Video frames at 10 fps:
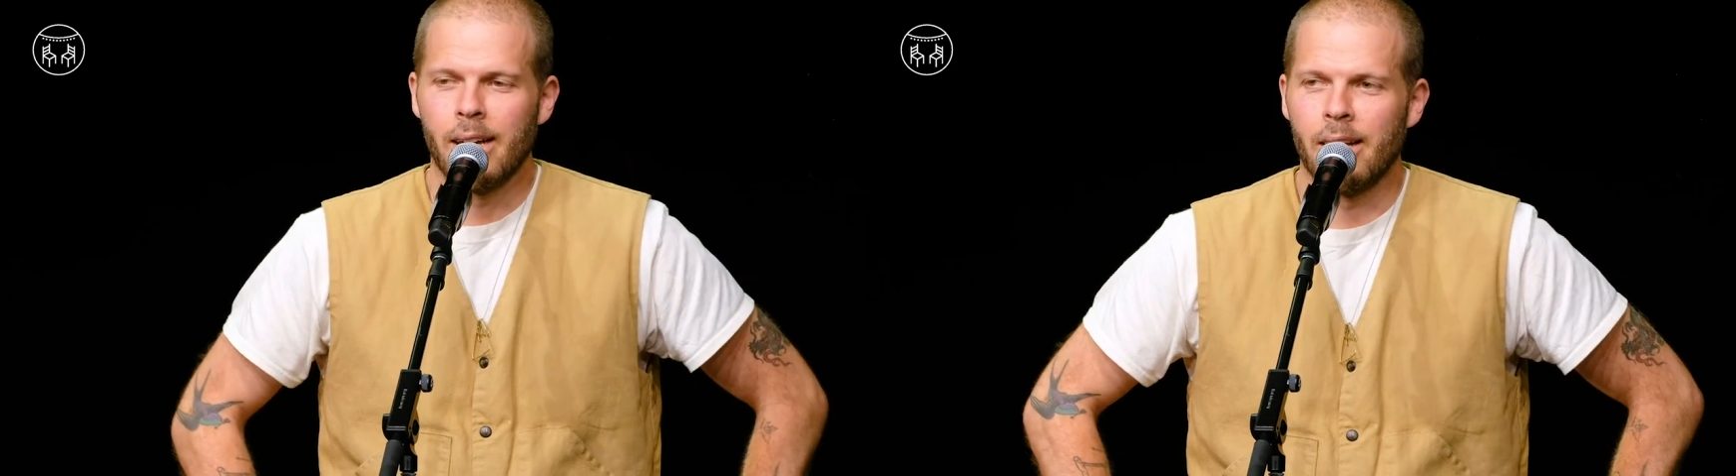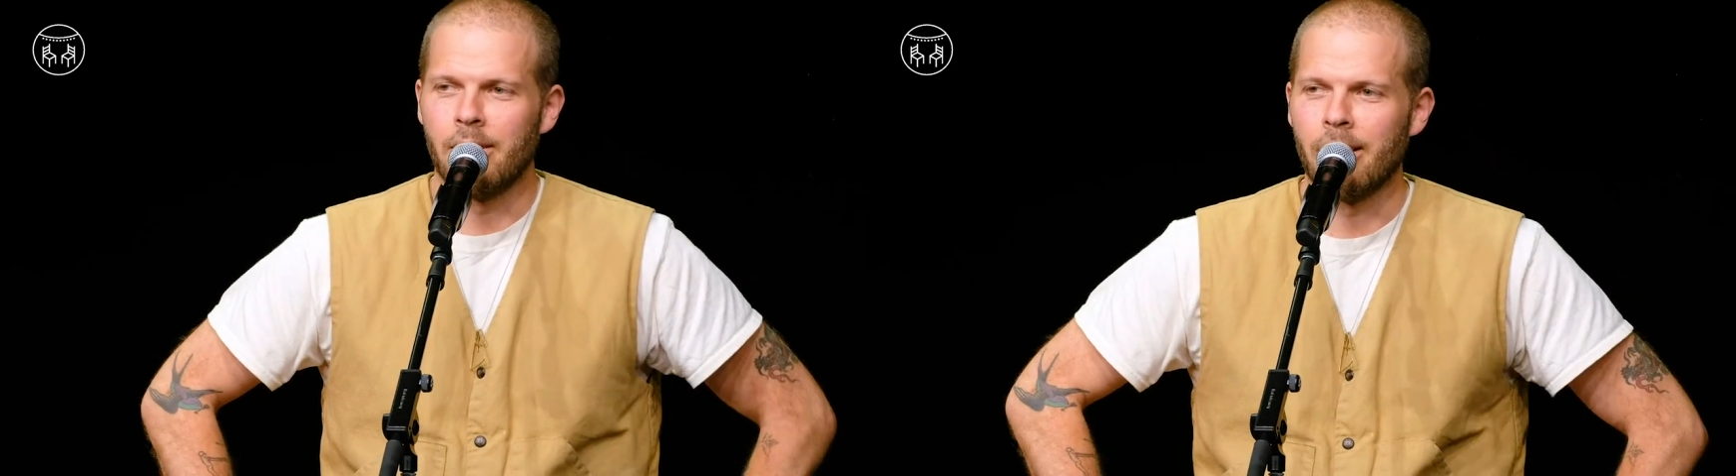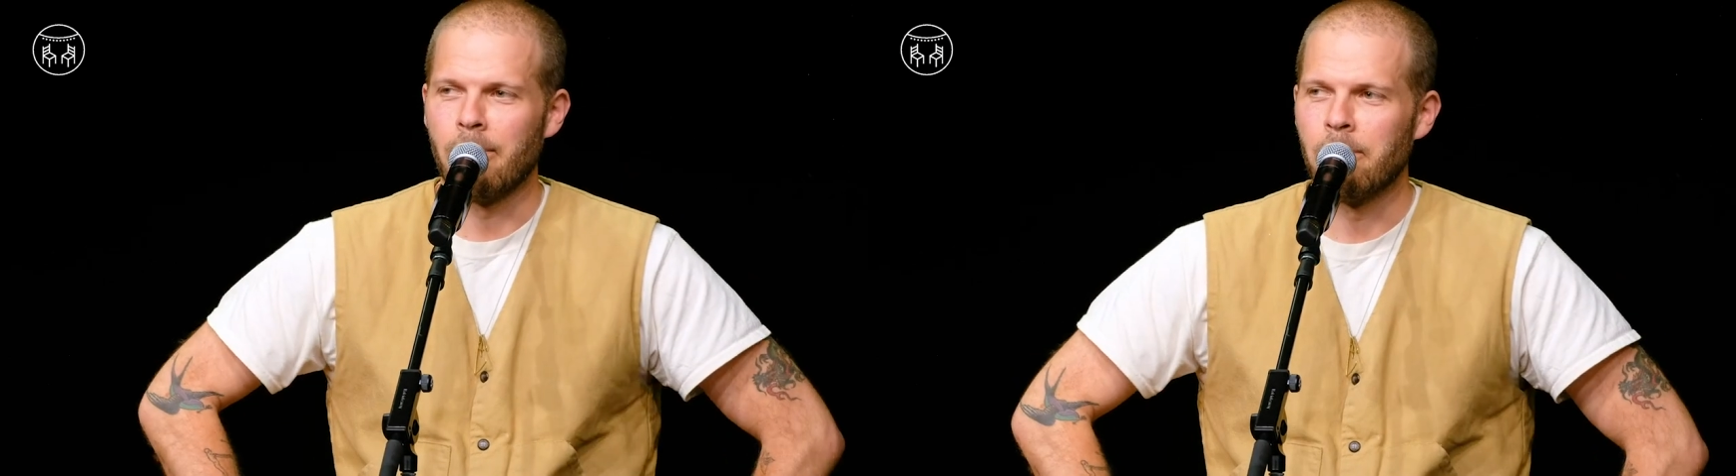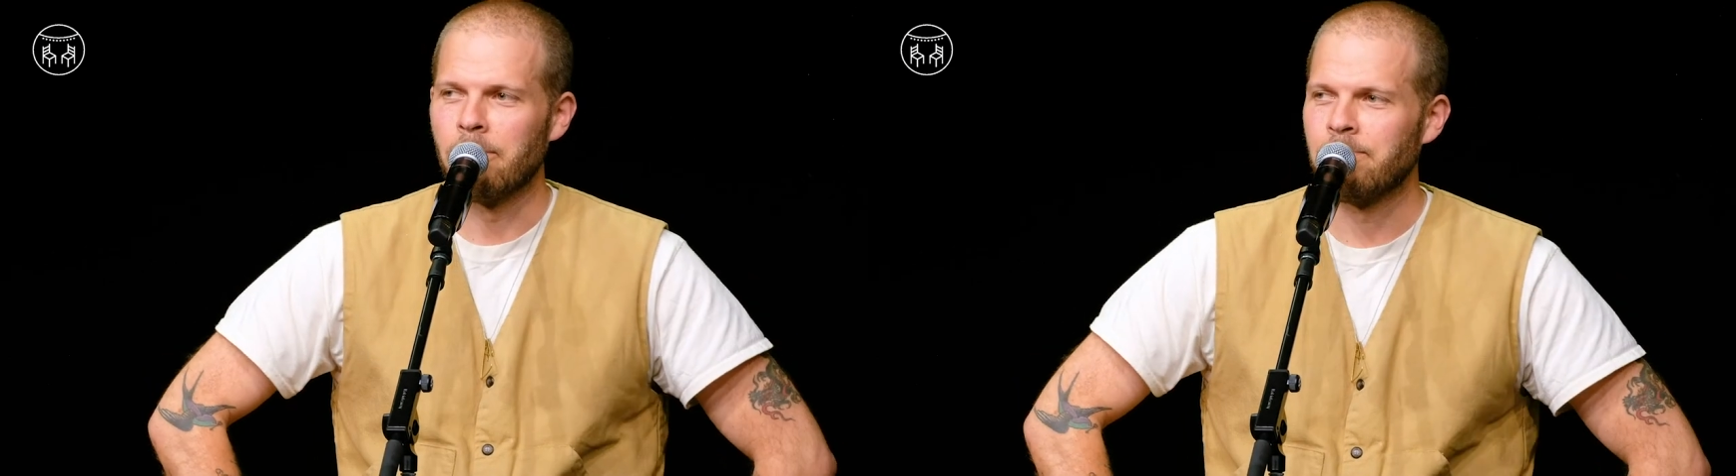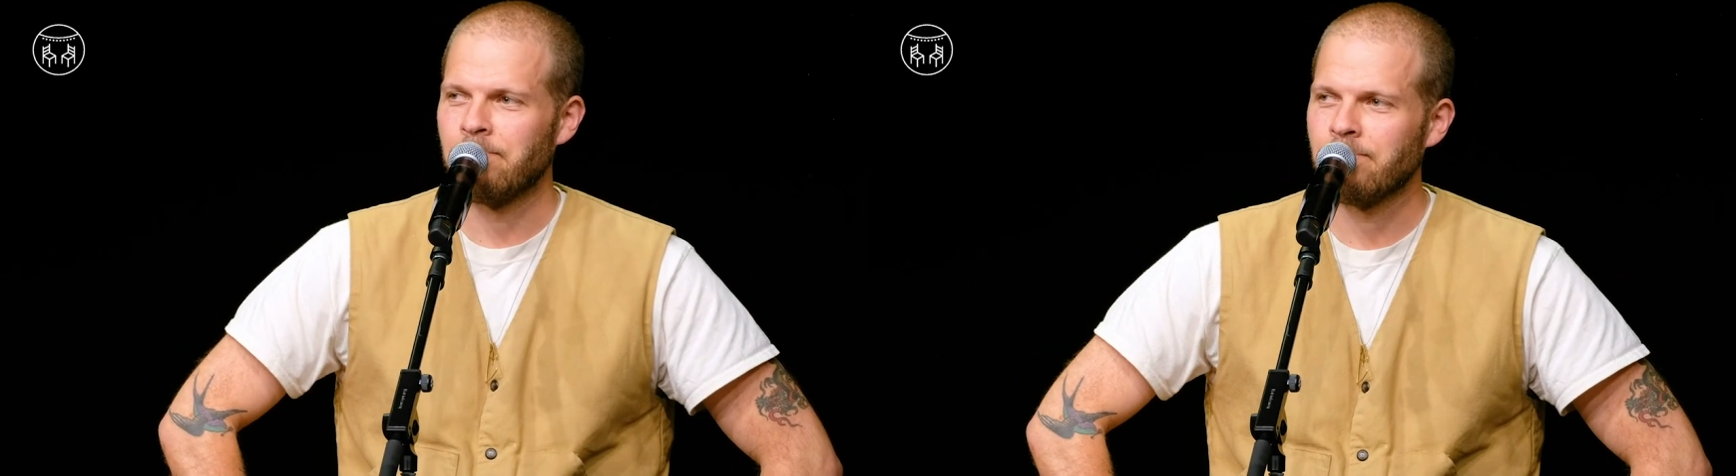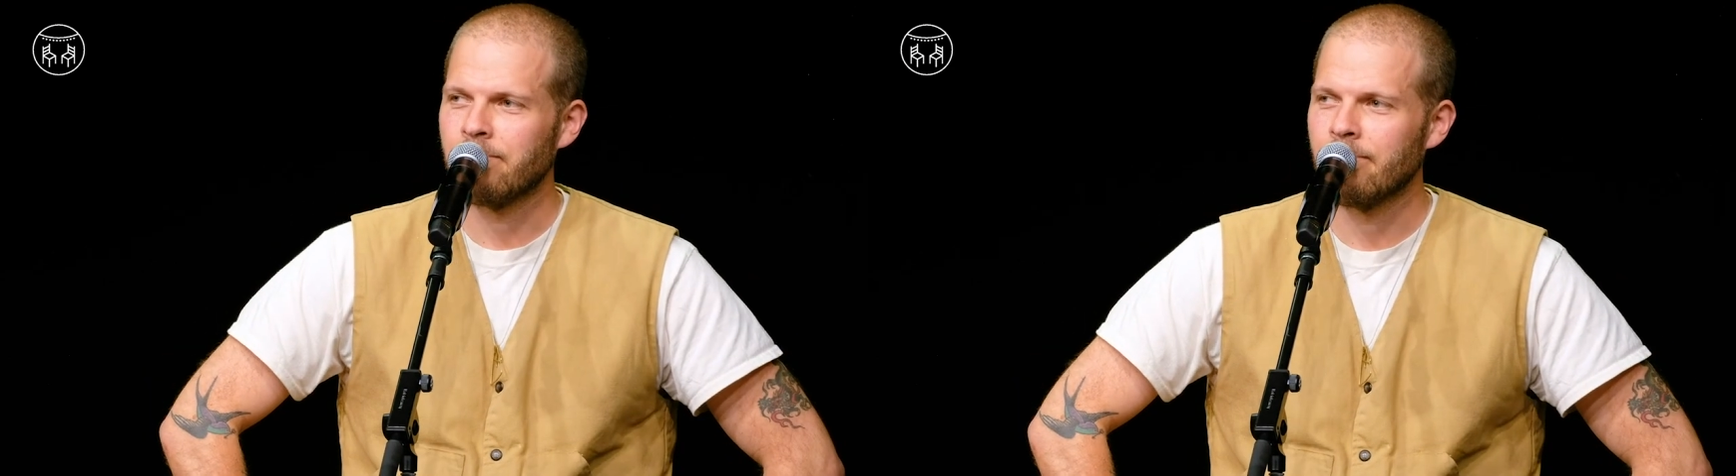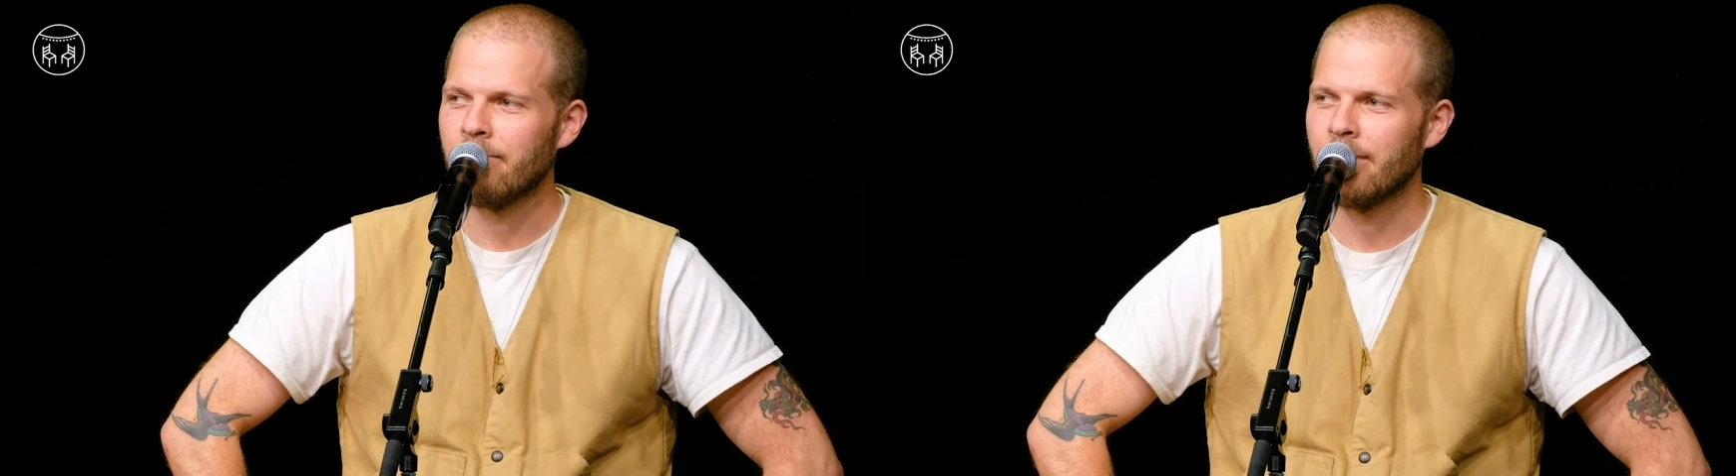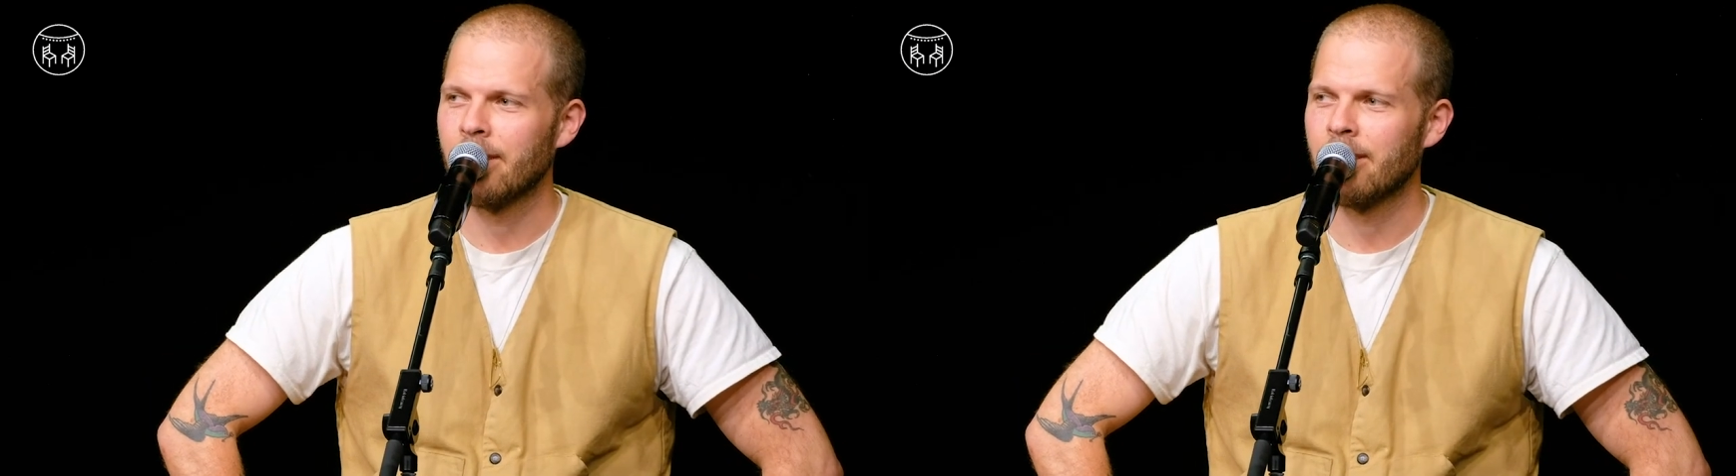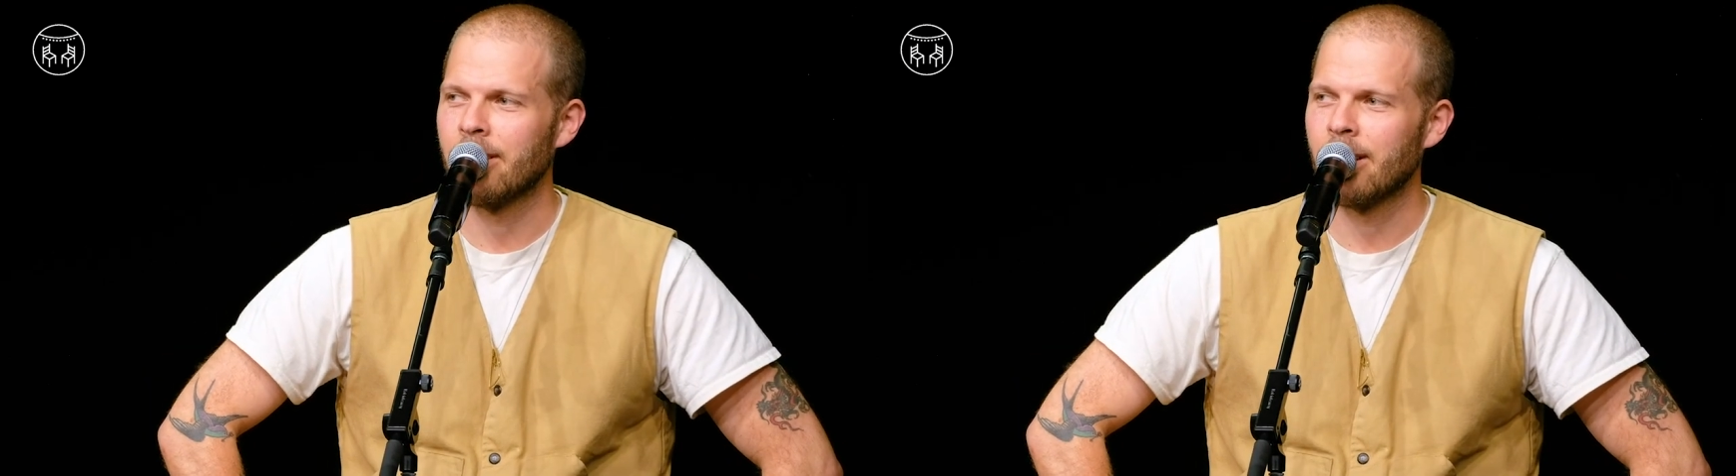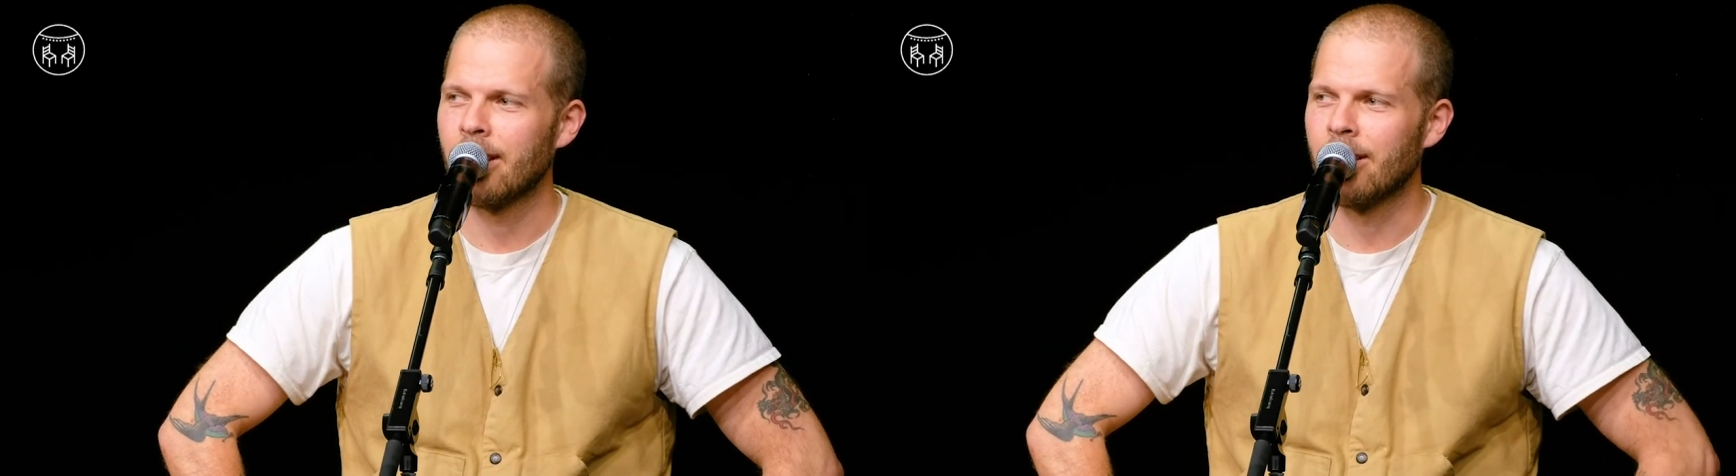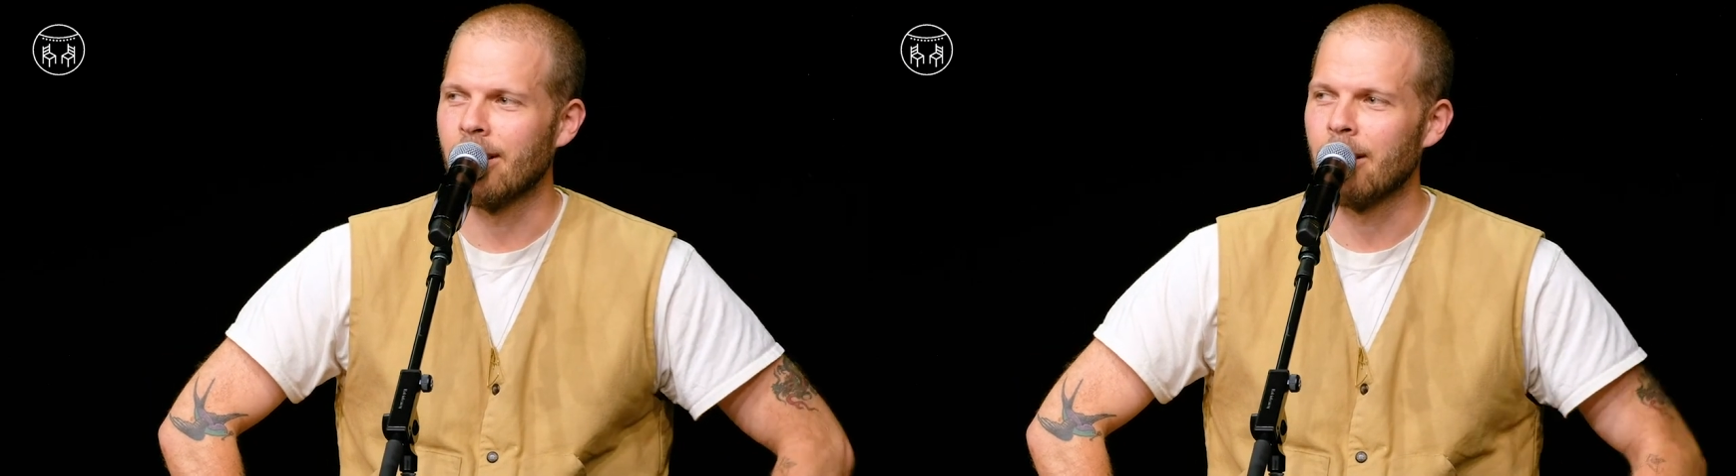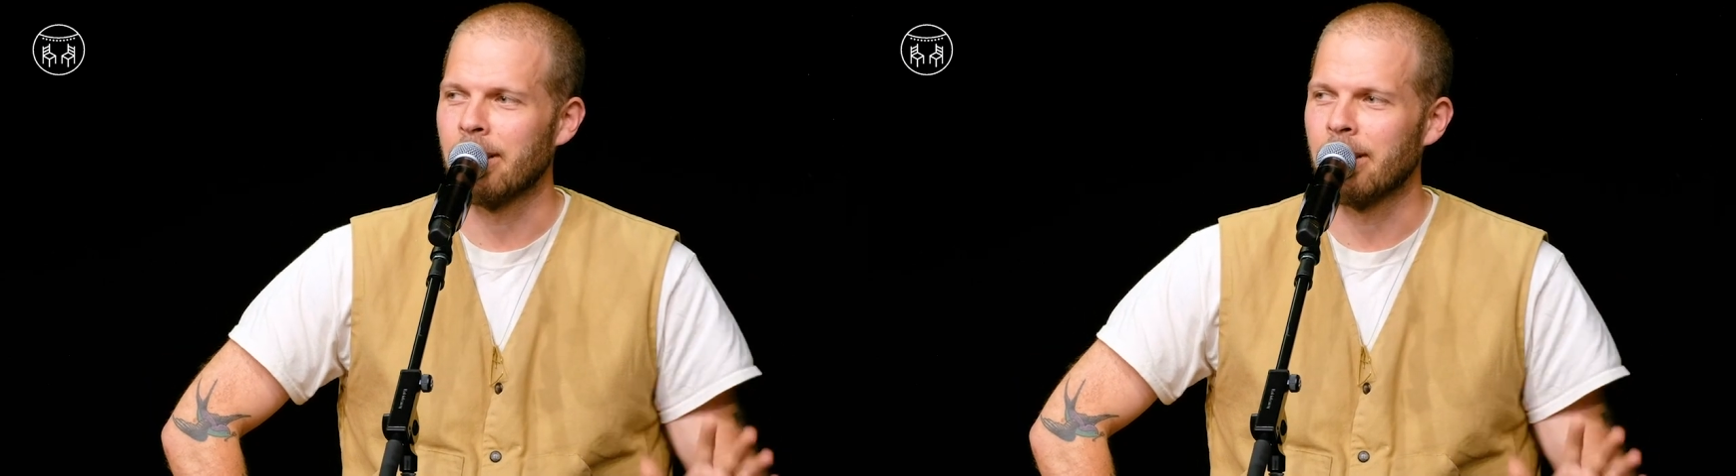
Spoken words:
And, I'd